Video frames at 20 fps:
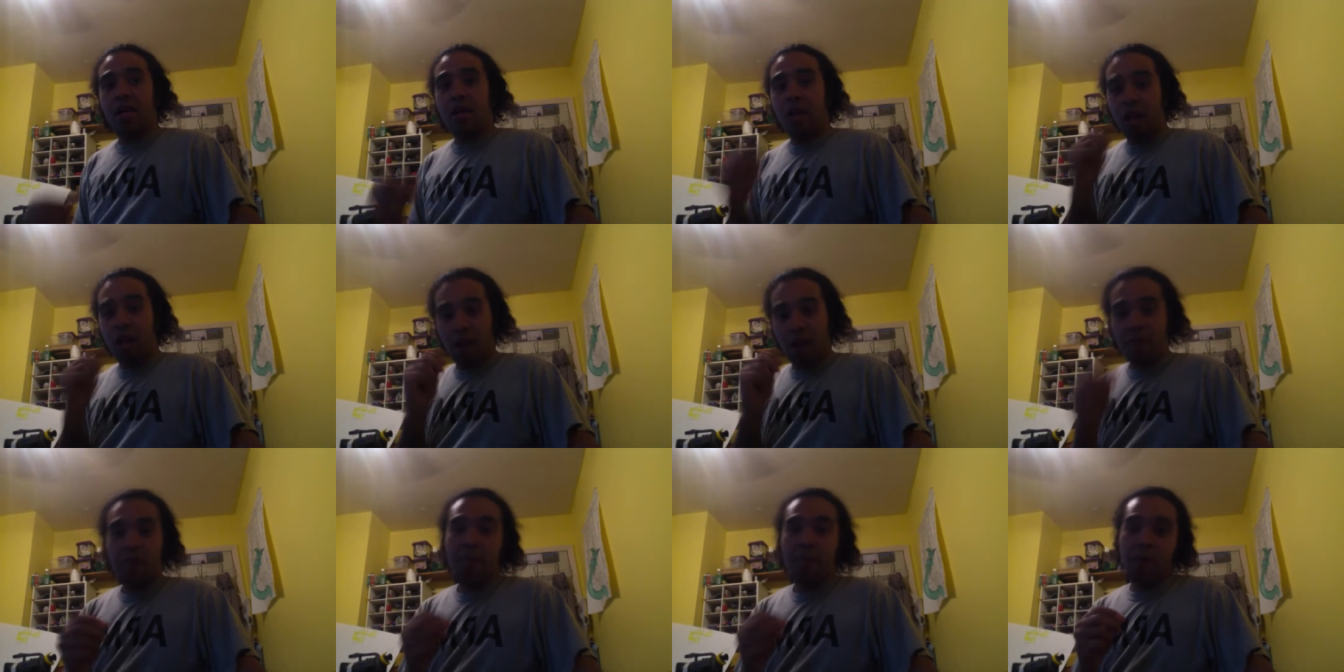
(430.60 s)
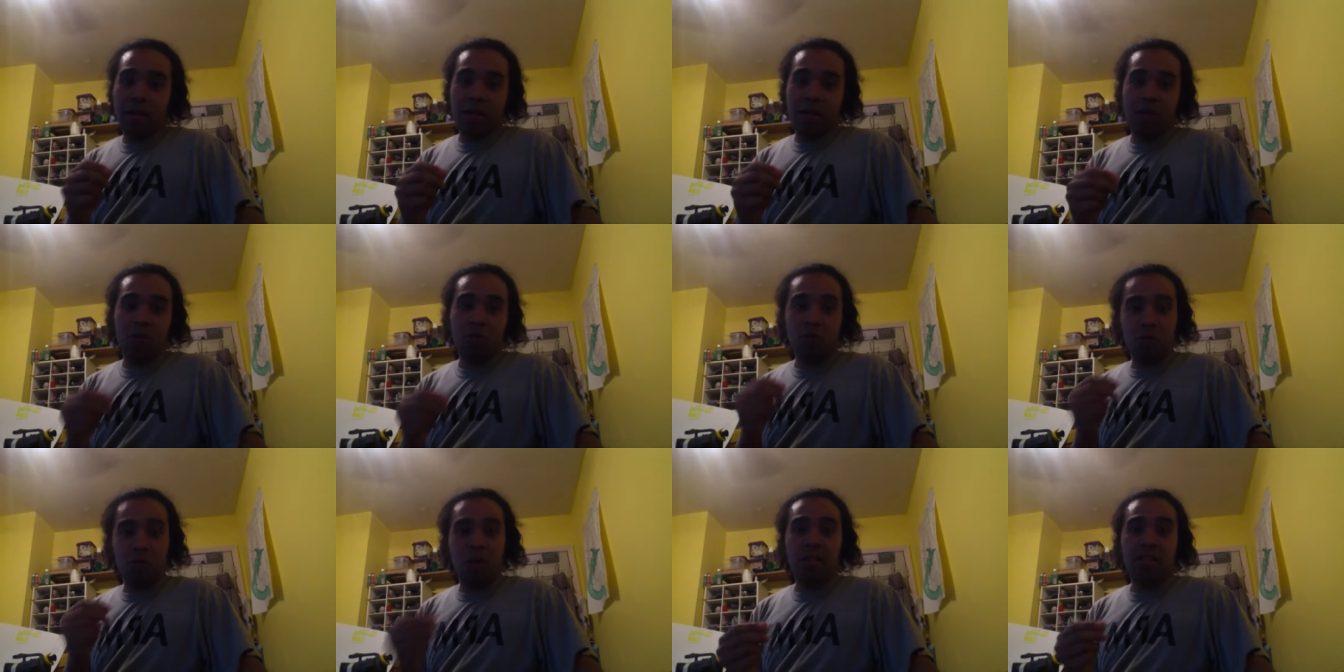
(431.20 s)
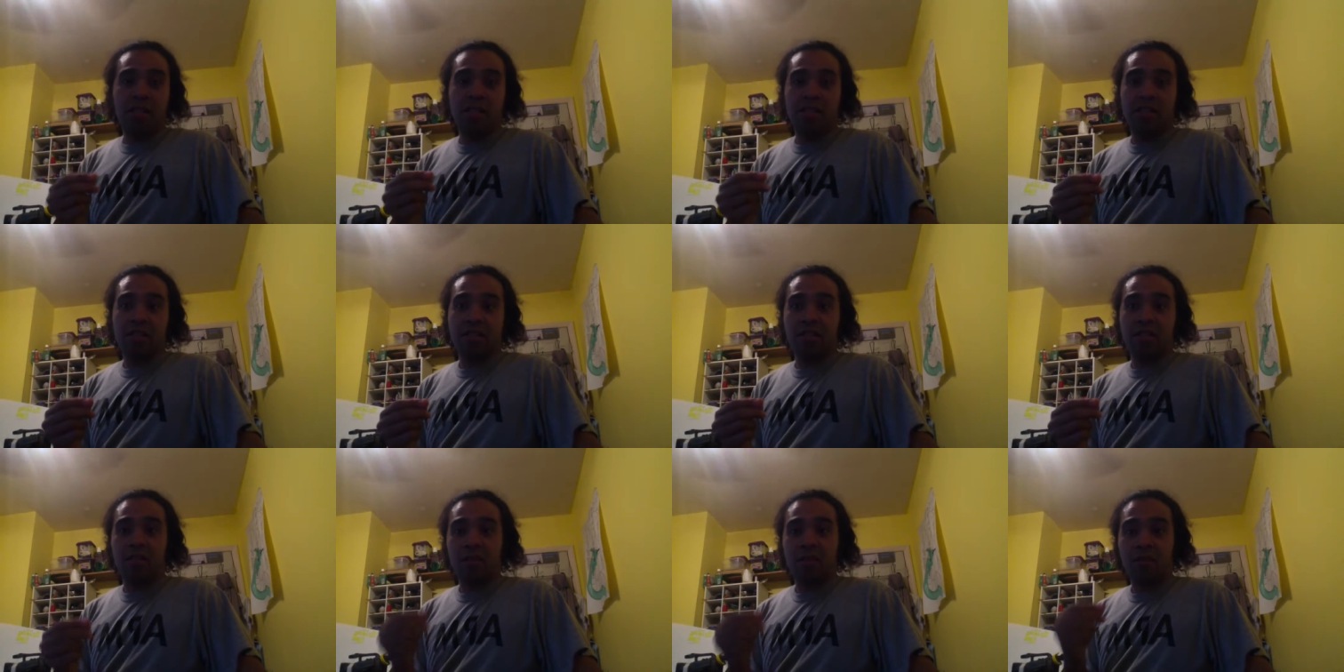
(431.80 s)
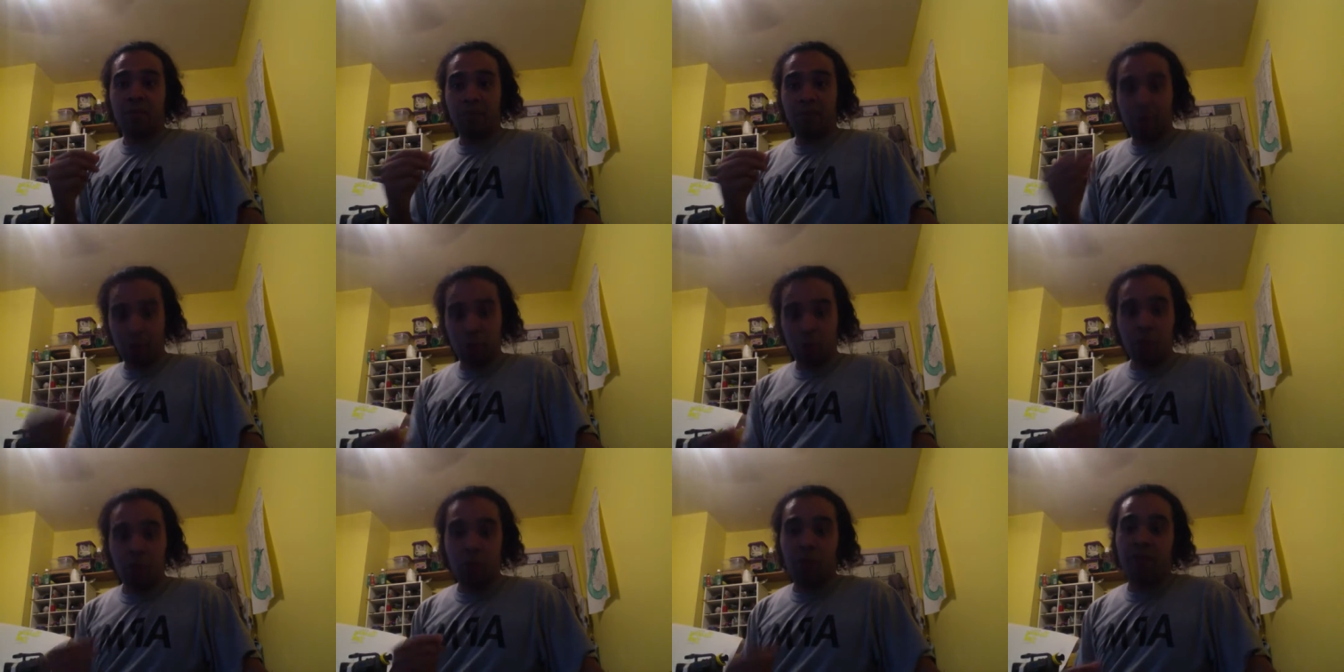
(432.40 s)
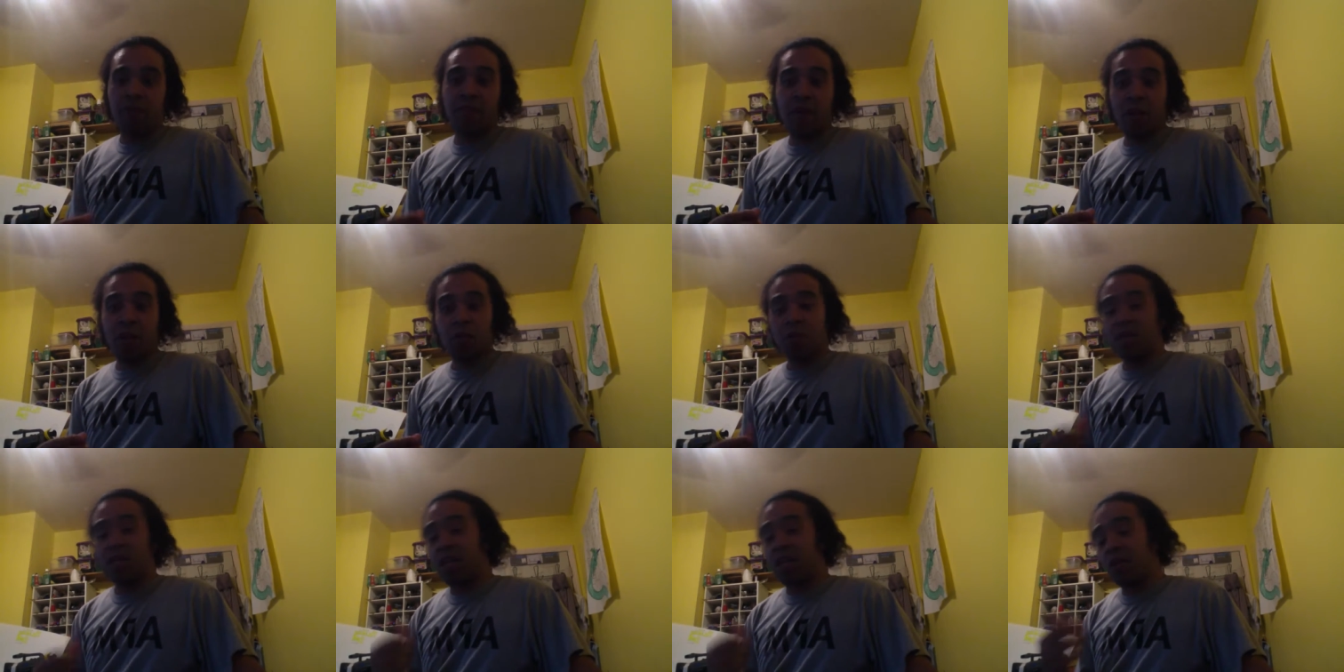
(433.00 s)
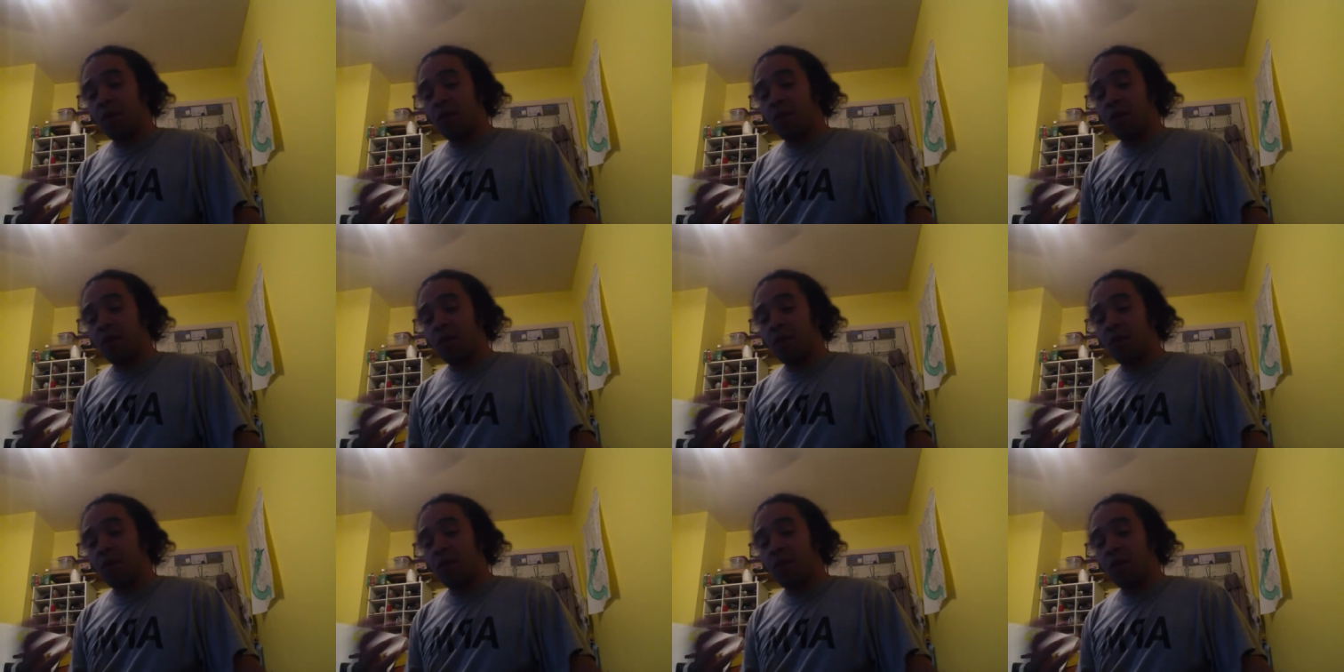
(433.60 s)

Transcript: Everybody who's watching this, my 21 followers, I know I